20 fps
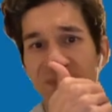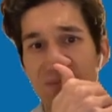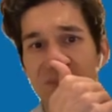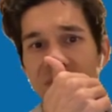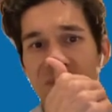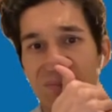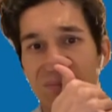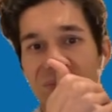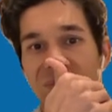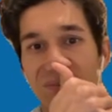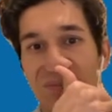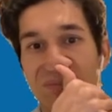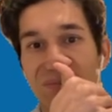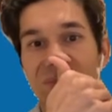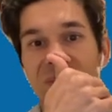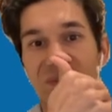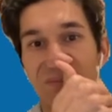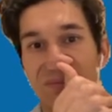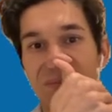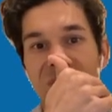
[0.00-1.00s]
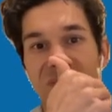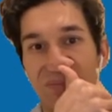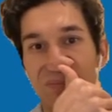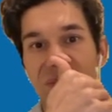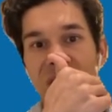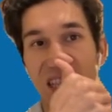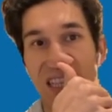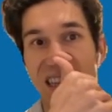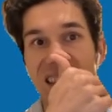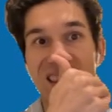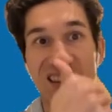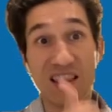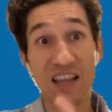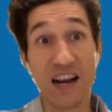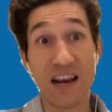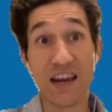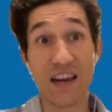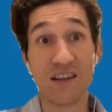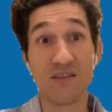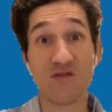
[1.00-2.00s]
Mm, and
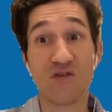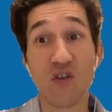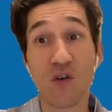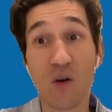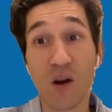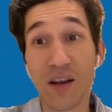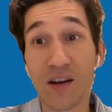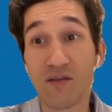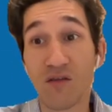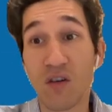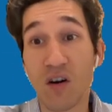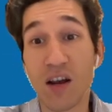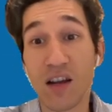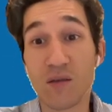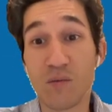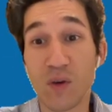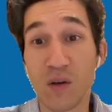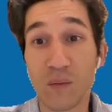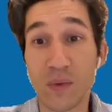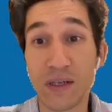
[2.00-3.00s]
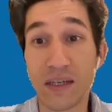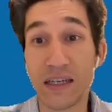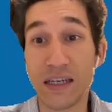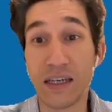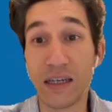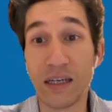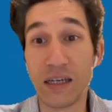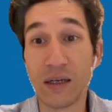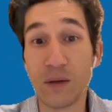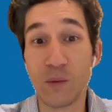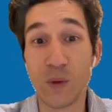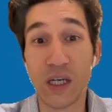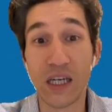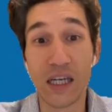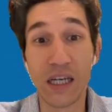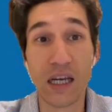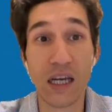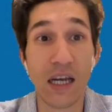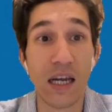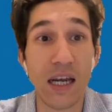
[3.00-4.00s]
3 is rolling, right? Maybe
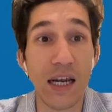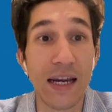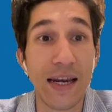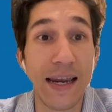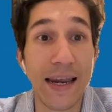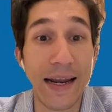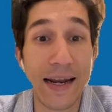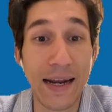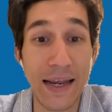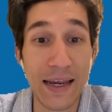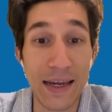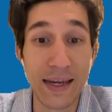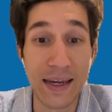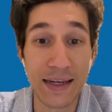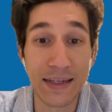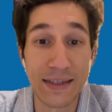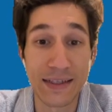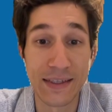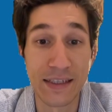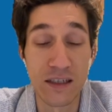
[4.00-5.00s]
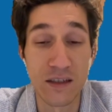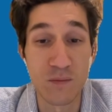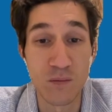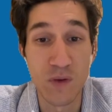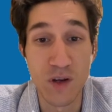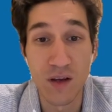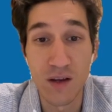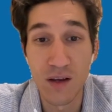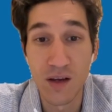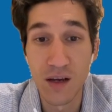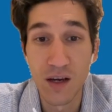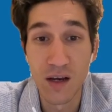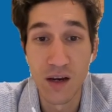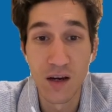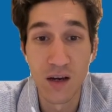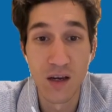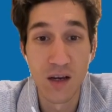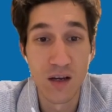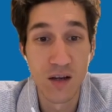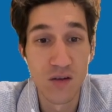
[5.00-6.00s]
we can get some
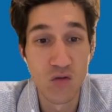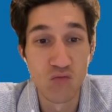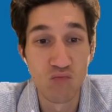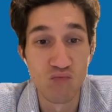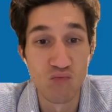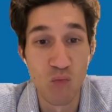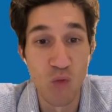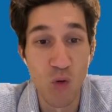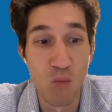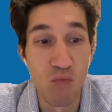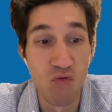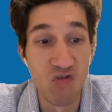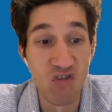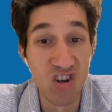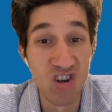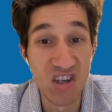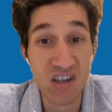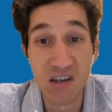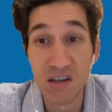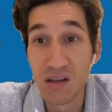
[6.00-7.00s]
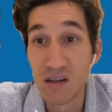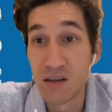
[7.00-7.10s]
more brick.